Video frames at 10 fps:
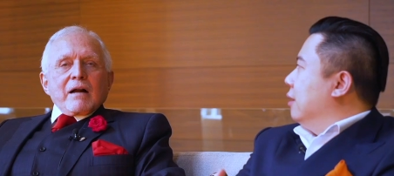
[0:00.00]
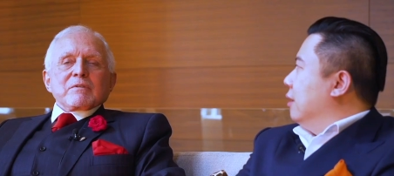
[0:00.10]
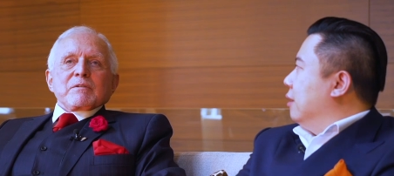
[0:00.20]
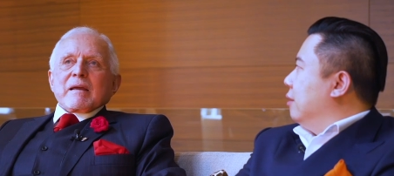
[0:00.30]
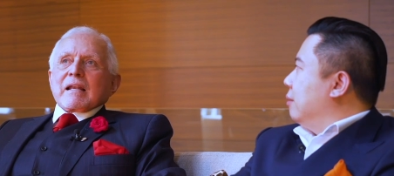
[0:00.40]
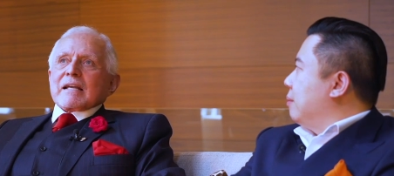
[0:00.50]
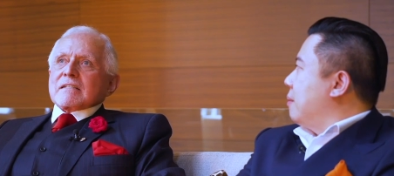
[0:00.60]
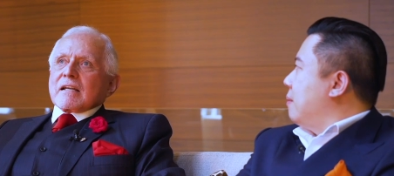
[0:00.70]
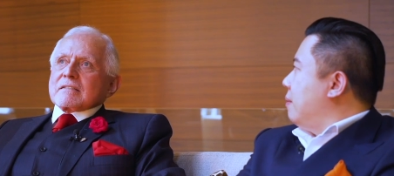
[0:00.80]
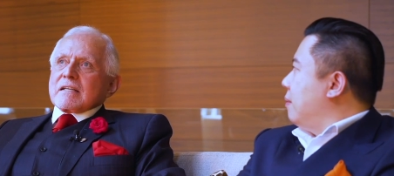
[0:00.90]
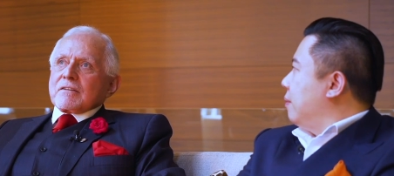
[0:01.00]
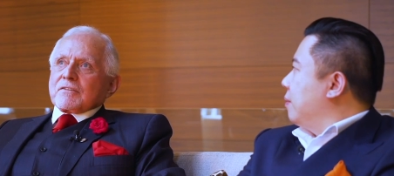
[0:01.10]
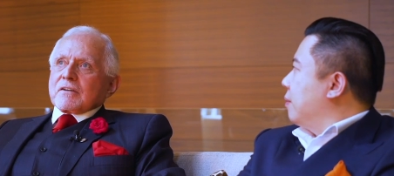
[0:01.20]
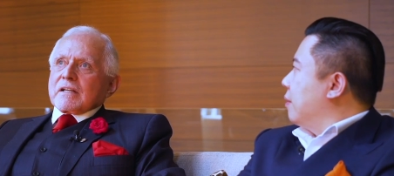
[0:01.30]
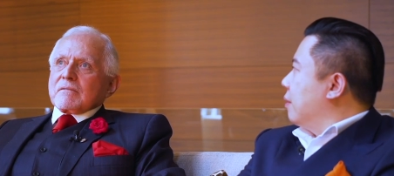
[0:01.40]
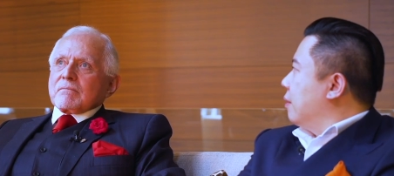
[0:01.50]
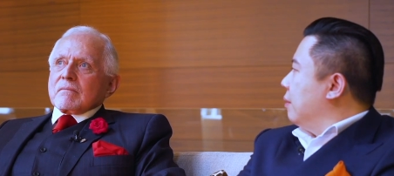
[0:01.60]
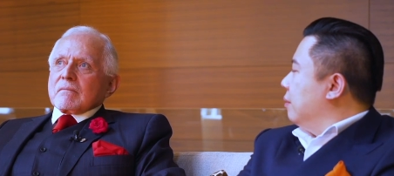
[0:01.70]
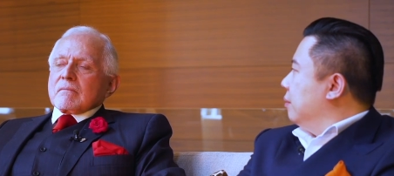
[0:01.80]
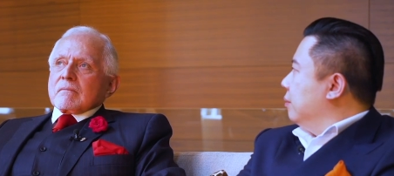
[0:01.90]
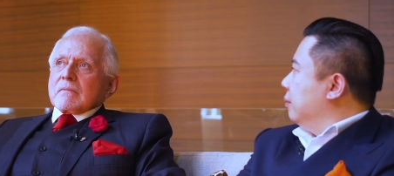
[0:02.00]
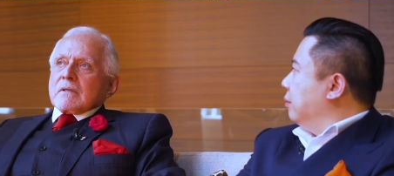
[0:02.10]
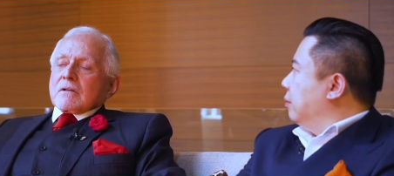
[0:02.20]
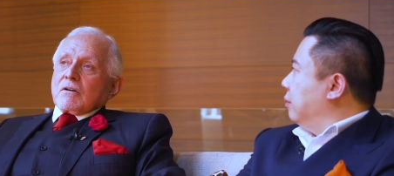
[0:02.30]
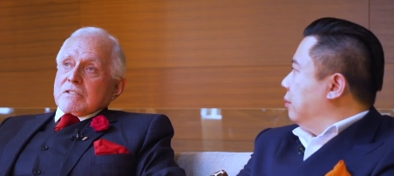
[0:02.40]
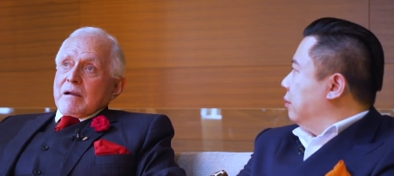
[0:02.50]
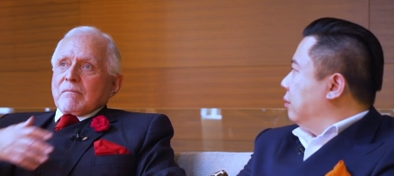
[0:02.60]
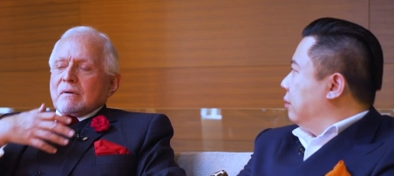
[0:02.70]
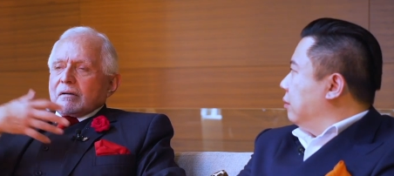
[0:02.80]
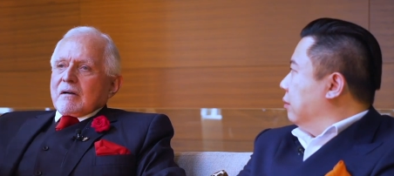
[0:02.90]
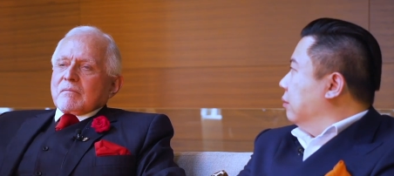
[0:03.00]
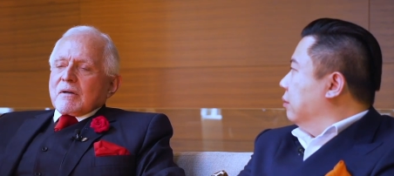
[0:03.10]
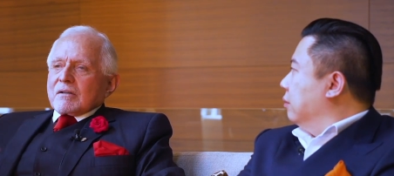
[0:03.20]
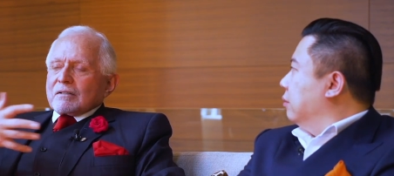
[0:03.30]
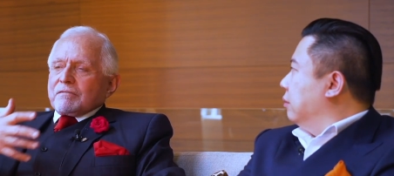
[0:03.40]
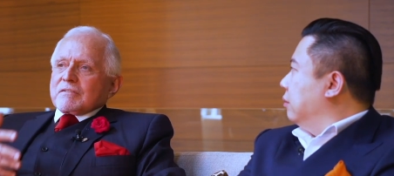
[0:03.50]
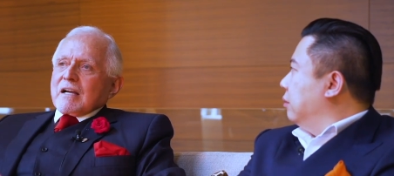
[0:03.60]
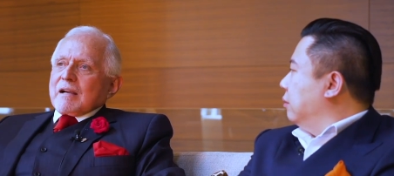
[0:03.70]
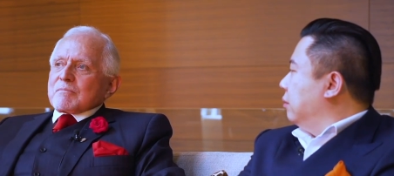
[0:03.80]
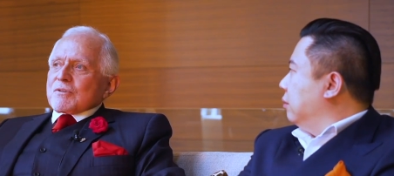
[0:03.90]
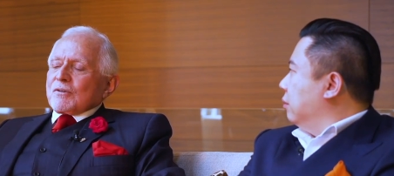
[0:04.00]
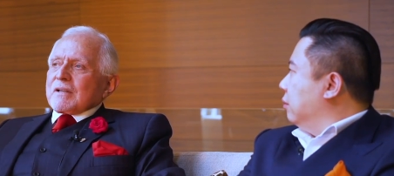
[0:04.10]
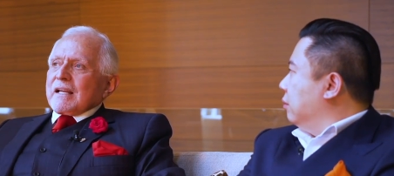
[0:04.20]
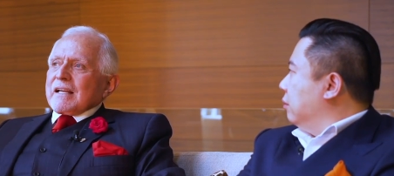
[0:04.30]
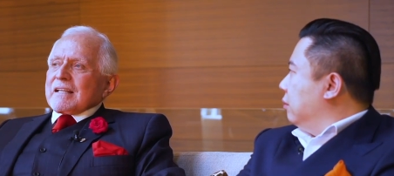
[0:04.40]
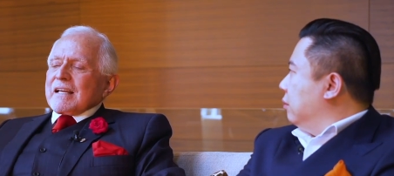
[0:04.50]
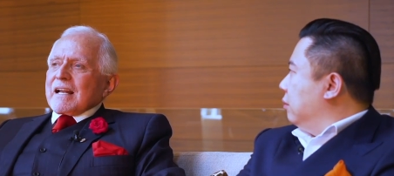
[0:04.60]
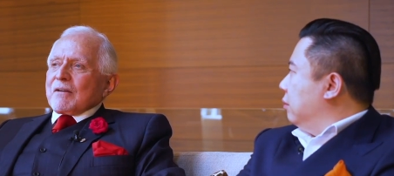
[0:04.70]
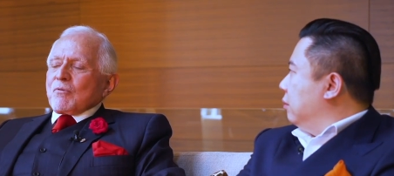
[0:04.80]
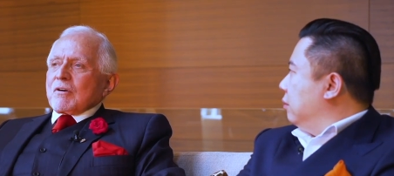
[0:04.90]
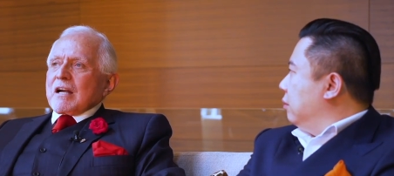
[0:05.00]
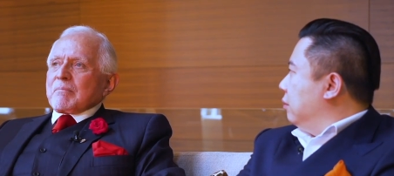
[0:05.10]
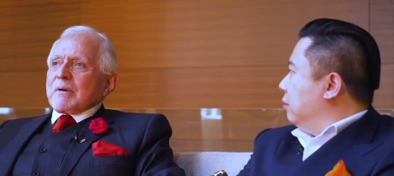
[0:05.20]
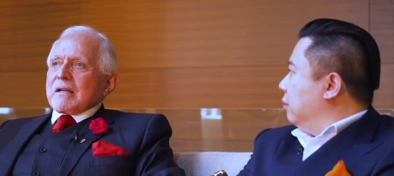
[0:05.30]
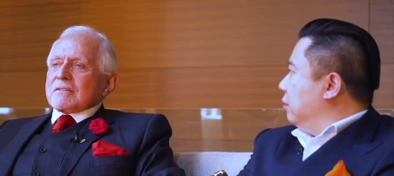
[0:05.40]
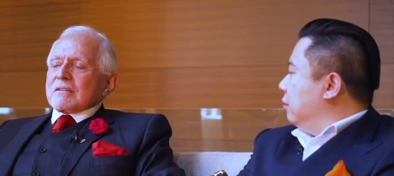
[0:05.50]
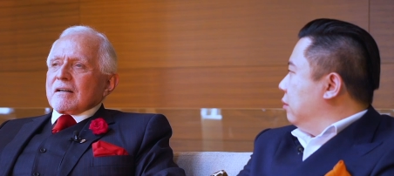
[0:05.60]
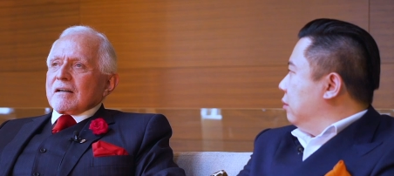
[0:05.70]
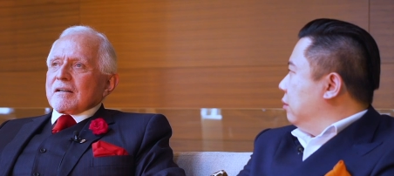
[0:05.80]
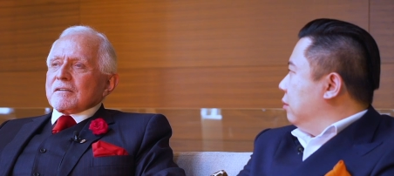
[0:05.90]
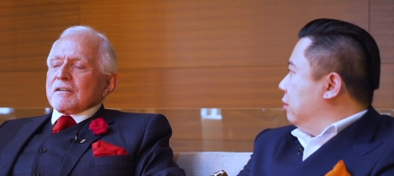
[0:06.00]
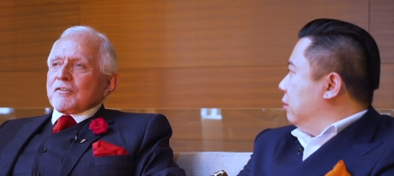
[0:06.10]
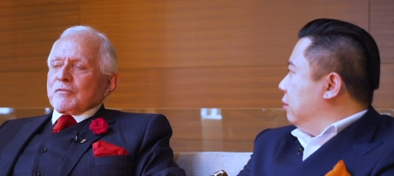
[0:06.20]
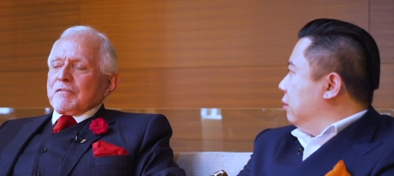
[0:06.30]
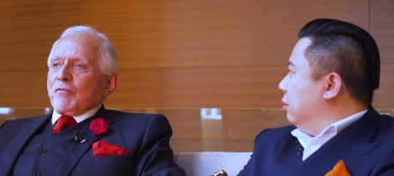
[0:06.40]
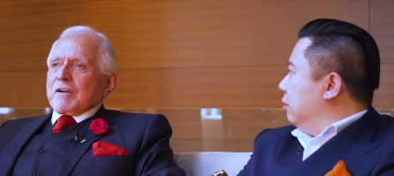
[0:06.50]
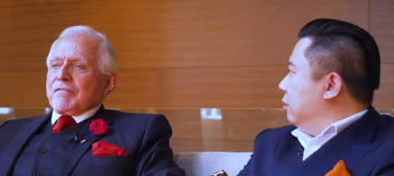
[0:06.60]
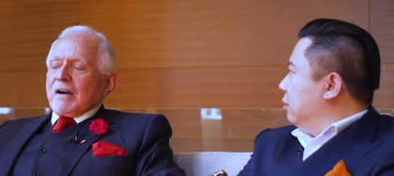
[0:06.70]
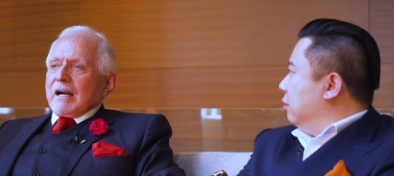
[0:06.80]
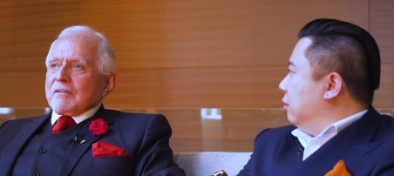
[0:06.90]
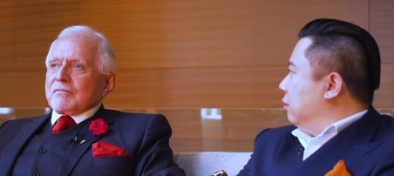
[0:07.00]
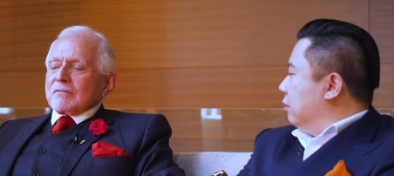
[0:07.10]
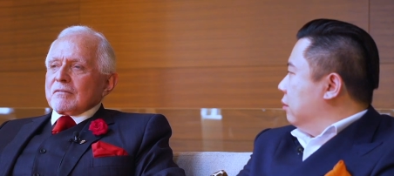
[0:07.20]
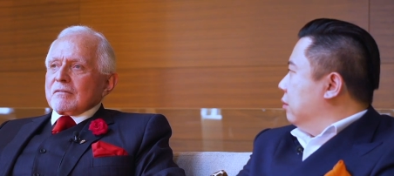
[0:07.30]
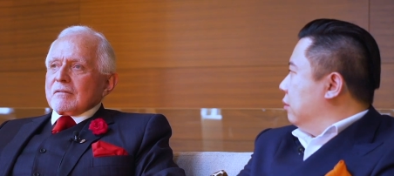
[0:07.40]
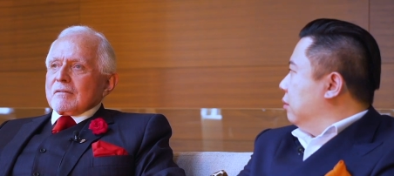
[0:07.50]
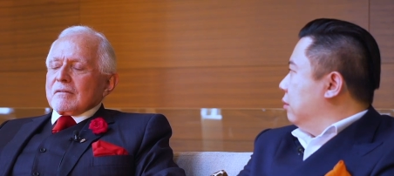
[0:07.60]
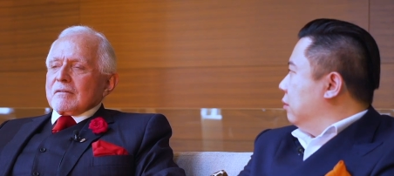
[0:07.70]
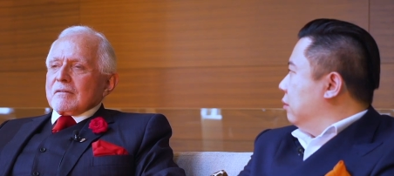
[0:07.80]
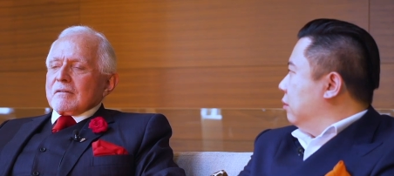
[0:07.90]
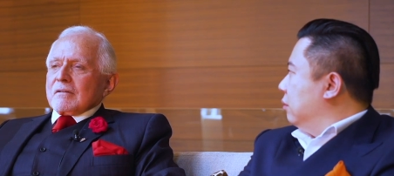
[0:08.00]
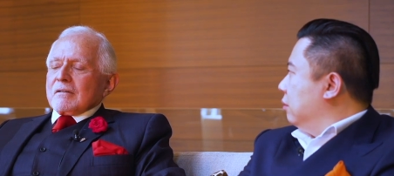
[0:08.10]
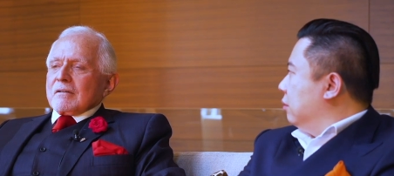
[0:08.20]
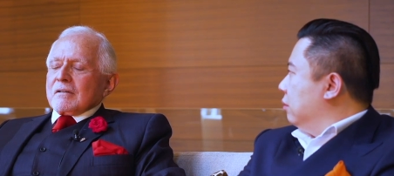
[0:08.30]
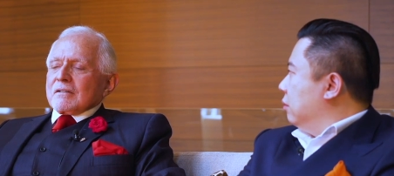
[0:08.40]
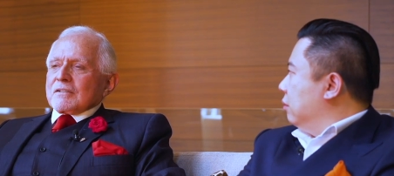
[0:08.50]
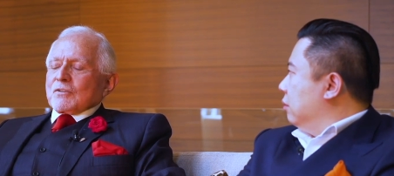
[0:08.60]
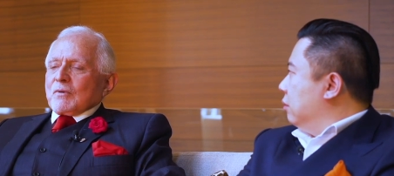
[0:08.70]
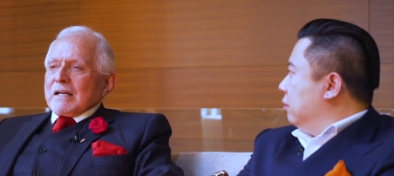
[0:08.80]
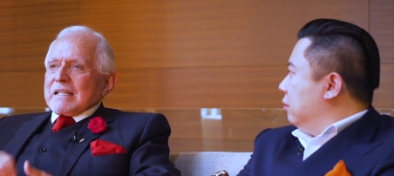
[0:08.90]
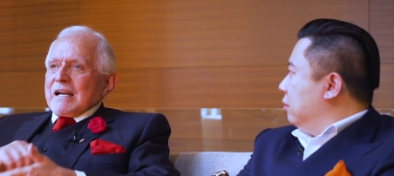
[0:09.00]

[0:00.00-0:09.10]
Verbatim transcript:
Speaker 1: I went to bed last night at ten thirty course, I'm, uh, I'm mm. on a different time zone. And then I woke up at uh, 3.45 mm. to write